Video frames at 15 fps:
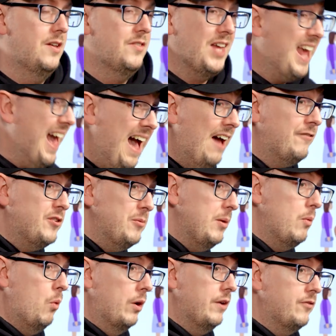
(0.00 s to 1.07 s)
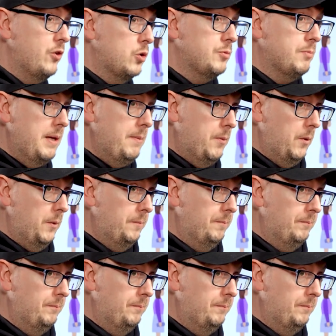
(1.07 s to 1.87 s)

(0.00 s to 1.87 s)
they have to be one of those people.